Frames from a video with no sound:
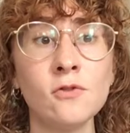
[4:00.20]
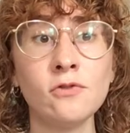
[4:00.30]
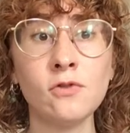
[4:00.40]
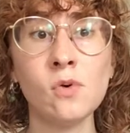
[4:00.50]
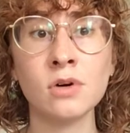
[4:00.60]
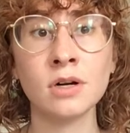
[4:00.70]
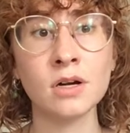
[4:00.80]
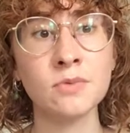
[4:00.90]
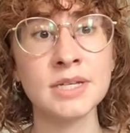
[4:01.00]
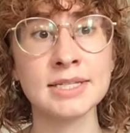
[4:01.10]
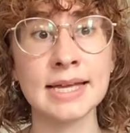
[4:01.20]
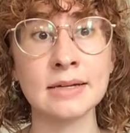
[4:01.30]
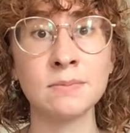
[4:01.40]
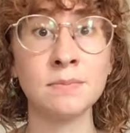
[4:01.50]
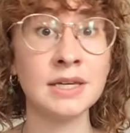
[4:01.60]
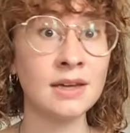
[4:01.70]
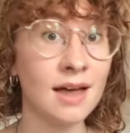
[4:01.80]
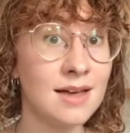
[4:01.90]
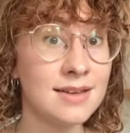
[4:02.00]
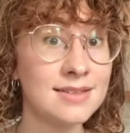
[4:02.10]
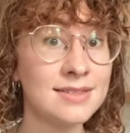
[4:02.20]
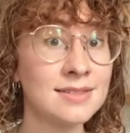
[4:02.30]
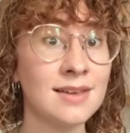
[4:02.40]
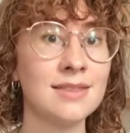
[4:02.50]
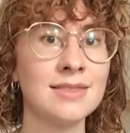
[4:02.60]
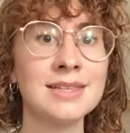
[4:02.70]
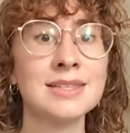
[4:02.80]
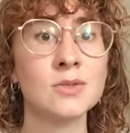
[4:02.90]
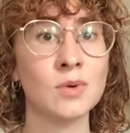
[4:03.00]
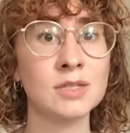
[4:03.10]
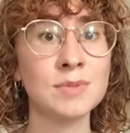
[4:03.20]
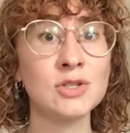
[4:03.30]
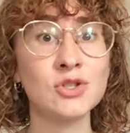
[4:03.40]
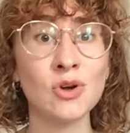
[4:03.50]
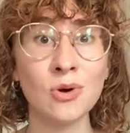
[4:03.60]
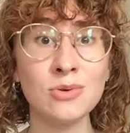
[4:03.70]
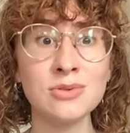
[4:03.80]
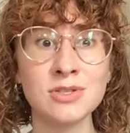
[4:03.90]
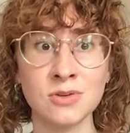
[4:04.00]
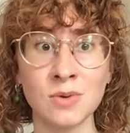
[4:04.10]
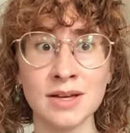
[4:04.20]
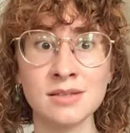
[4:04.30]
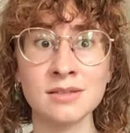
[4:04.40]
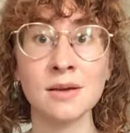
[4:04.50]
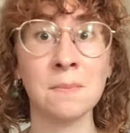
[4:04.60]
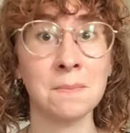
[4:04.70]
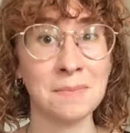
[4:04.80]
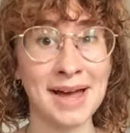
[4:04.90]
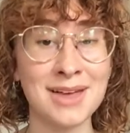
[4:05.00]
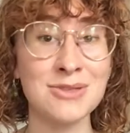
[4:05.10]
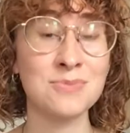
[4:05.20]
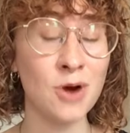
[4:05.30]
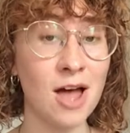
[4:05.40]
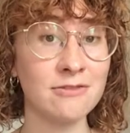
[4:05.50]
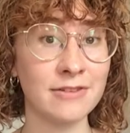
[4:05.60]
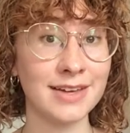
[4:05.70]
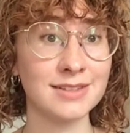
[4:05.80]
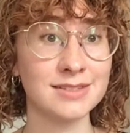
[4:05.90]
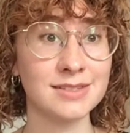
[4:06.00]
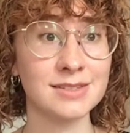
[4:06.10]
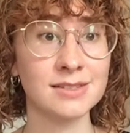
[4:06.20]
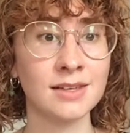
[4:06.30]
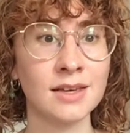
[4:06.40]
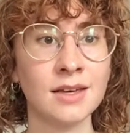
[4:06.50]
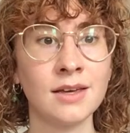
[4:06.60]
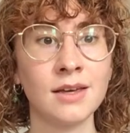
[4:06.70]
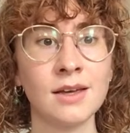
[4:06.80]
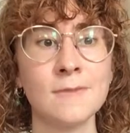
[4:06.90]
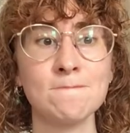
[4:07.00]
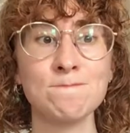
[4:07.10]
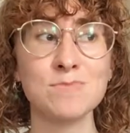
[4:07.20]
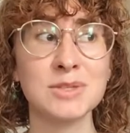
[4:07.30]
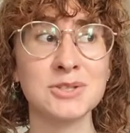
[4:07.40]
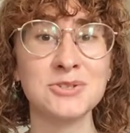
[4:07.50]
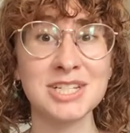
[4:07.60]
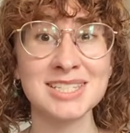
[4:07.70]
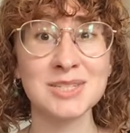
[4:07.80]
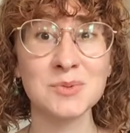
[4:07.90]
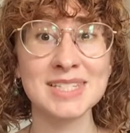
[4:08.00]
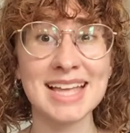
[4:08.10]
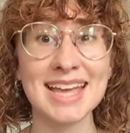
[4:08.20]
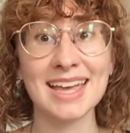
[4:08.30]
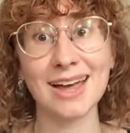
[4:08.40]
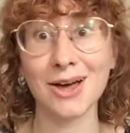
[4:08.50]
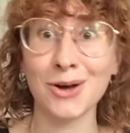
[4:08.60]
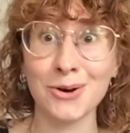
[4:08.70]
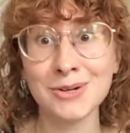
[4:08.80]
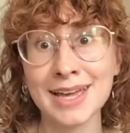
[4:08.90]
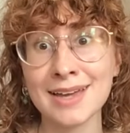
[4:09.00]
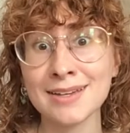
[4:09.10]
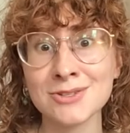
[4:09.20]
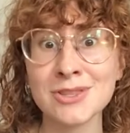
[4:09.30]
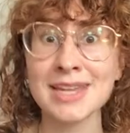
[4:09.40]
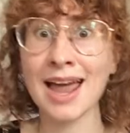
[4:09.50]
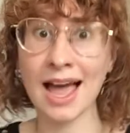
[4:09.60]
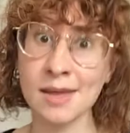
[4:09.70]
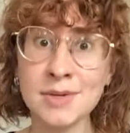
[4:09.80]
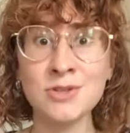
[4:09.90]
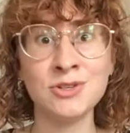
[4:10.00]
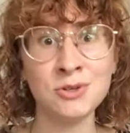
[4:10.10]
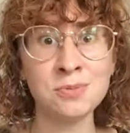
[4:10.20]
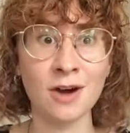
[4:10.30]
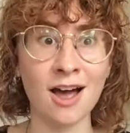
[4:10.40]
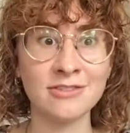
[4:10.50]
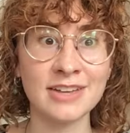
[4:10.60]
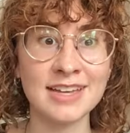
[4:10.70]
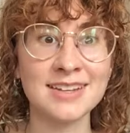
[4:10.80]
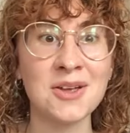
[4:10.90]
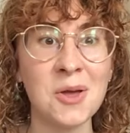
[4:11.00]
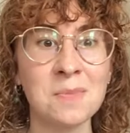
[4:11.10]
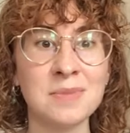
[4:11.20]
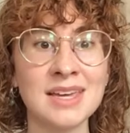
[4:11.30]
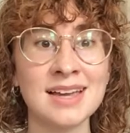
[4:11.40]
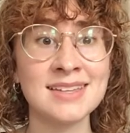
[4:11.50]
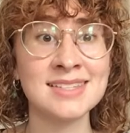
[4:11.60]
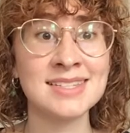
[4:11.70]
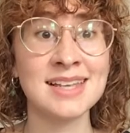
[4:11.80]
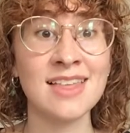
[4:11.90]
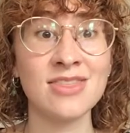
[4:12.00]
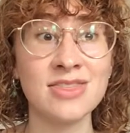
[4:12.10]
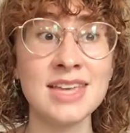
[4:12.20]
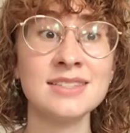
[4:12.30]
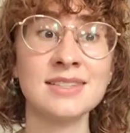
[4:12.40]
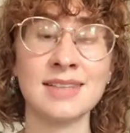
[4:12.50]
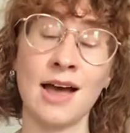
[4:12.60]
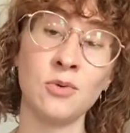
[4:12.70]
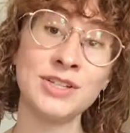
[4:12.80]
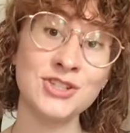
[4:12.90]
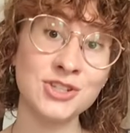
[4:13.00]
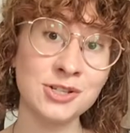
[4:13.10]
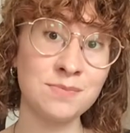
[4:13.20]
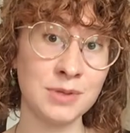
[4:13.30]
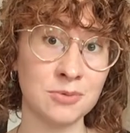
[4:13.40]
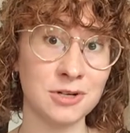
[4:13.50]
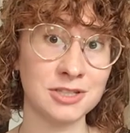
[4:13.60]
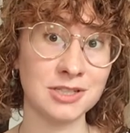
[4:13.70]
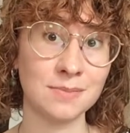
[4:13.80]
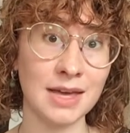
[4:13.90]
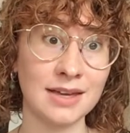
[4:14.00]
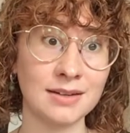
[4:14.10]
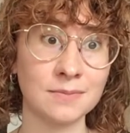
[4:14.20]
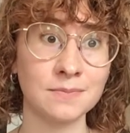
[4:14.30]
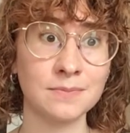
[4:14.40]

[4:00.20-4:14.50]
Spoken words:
for a reason, because this is what's been told to us by the prophets. So Jesus was like, okay, so then I'm a new prophet, because this is how we should be worshiping.